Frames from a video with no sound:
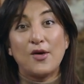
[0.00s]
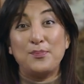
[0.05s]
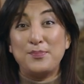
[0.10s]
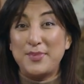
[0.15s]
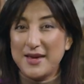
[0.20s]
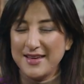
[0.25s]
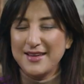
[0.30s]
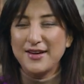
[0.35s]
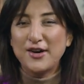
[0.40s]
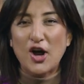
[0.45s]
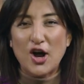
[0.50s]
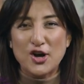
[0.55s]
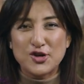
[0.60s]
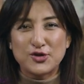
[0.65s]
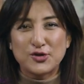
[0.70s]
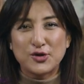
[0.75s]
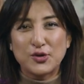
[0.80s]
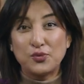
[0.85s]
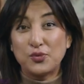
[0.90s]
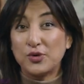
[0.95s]
Being a
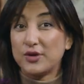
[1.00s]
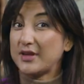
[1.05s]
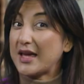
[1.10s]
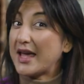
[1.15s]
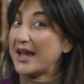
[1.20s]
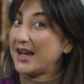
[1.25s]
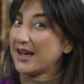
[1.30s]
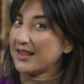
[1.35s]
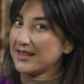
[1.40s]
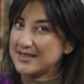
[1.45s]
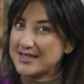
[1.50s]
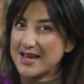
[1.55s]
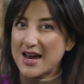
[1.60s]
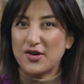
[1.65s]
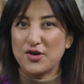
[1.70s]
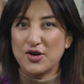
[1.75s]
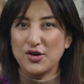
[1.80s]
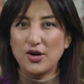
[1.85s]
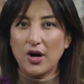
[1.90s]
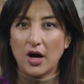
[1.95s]
country with
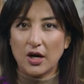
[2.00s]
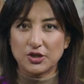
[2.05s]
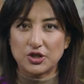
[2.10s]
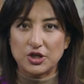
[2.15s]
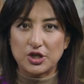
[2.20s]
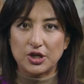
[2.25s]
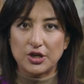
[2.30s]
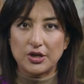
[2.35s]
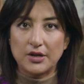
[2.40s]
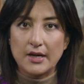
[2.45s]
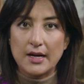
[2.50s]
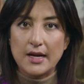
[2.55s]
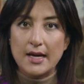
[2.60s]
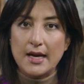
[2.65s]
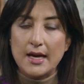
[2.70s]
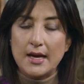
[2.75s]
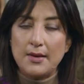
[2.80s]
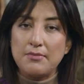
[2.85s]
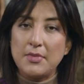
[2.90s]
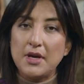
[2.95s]
egalitarian culture
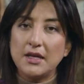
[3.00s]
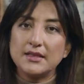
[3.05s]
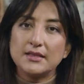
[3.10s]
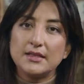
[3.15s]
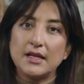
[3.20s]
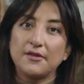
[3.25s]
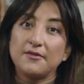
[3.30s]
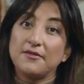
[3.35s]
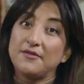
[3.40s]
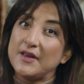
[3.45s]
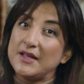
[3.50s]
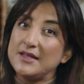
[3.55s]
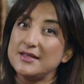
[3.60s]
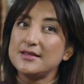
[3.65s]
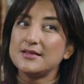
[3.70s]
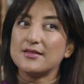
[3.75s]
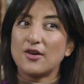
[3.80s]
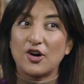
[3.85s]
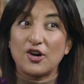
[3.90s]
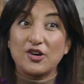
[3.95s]
means that
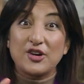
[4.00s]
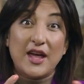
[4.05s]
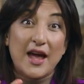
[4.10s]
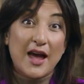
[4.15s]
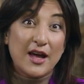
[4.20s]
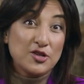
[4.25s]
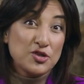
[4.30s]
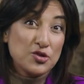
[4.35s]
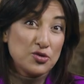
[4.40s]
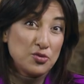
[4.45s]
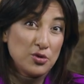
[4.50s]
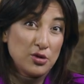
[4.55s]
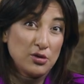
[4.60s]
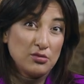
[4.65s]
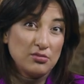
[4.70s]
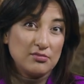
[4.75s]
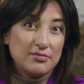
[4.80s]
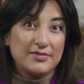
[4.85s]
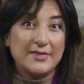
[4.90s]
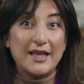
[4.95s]
Finns are
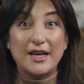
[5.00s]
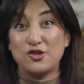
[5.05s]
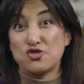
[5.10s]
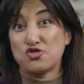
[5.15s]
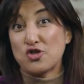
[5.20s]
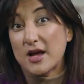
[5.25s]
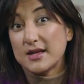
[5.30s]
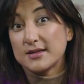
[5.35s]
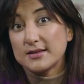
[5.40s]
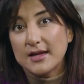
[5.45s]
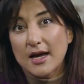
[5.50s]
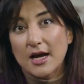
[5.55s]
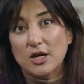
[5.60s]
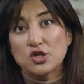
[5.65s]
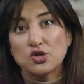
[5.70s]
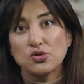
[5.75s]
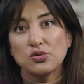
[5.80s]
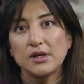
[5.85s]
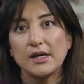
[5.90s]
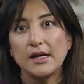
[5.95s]
casual, they dress
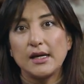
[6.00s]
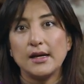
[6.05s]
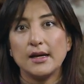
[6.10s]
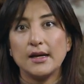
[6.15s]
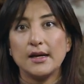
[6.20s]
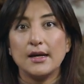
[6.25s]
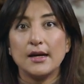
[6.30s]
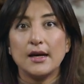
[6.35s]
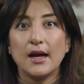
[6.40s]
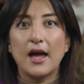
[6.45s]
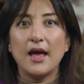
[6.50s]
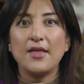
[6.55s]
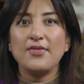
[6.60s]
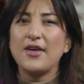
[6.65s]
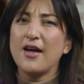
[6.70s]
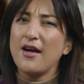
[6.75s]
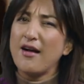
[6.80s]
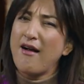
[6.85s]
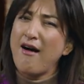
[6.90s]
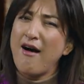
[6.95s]
casually, and
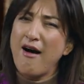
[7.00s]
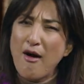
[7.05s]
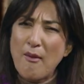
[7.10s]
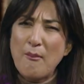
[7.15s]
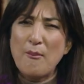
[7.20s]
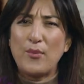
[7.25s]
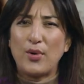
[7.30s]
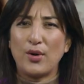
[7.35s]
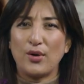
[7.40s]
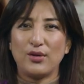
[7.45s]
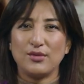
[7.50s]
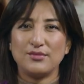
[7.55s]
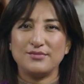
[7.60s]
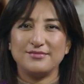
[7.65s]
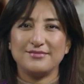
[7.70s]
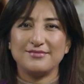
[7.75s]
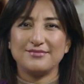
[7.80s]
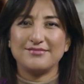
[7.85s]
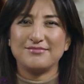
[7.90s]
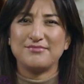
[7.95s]
they're humble,
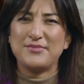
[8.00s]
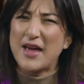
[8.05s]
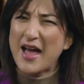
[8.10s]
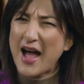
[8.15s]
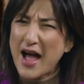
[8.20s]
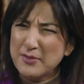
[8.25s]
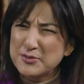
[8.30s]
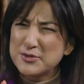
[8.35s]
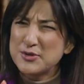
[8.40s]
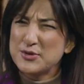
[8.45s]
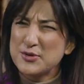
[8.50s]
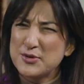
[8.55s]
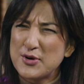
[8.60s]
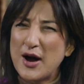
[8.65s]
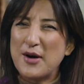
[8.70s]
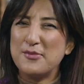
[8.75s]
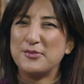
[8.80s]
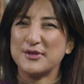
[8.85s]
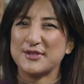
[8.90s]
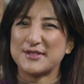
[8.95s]
perhaps too
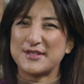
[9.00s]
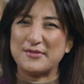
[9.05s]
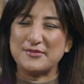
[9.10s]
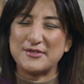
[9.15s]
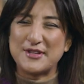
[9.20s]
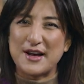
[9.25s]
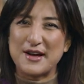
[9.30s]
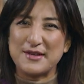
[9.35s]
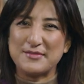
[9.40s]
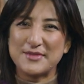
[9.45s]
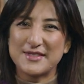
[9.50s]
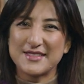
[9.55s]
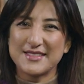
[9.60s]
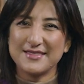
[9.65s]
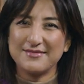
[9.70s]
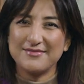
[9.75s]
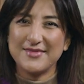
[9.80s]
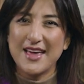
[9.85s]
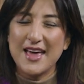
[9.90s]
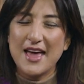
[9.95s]
humble
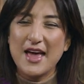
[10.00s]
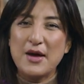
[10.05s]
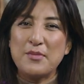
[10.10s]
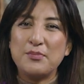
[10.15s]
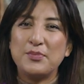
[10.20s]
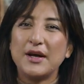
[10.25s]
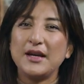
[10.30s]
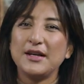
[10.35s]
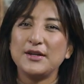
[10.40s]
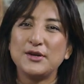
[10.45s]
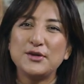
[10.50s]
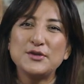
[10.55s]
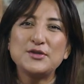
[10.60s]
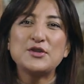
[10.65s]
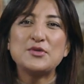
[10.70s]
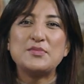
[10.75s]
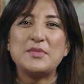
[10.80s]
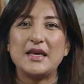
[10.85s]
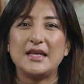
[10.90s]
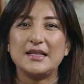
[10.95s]
sometimes. But it
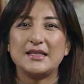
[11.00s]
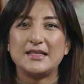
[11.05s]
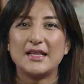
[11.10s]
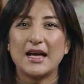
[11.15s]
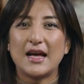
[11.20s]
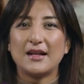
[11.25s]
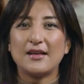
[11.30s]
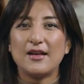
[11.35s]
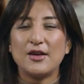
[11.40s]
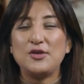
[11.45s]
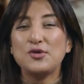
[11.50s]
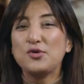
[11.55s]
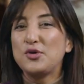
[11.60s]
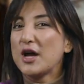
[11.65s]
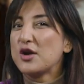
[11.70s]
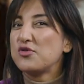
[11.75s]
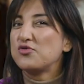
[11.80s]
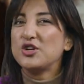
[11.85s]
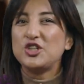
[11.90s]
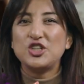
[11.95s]
also means that you
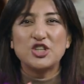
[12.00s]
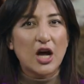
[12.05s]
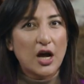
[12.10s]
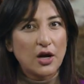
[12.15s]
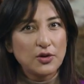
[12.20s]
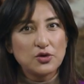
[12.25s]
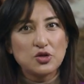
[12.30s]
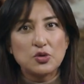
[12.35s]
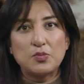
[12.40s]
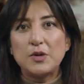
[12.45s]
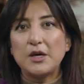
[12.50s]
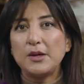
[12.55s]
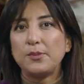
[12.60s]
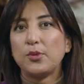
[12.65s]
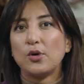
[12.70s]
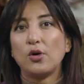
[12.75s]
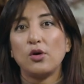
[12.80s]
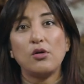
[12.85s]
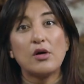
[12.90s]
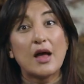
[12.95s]
can reach out to
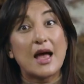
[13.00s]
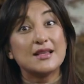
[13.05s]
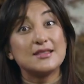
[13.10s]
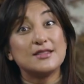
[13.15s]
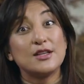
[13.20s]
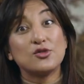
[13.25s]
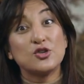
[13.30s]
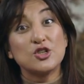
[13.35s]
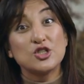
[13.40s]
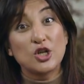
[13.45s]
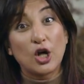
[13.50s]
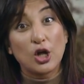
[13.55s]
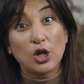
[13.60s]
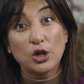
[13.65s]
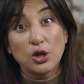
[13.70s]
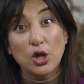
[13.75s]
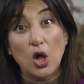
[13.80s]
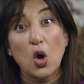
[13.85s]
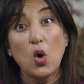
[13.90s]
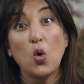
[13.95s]
people as there is
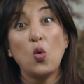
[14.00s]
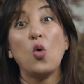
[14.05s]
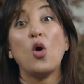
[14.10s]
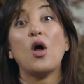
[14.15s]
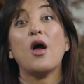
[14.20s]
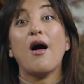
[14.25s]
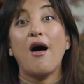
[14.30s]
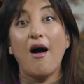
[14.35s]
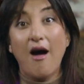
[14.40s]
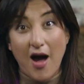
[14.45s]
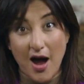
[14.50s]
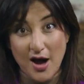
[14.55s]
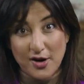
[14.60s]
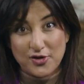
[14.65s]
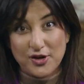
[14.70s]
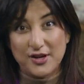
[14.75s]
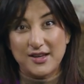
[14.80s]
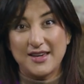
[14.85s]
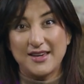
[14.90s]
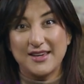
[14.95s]
low
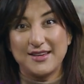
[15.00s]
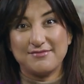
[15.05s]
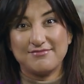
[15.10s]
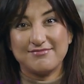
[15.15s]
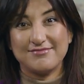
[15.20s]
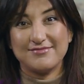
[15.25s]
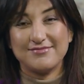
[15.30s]
hierarchy.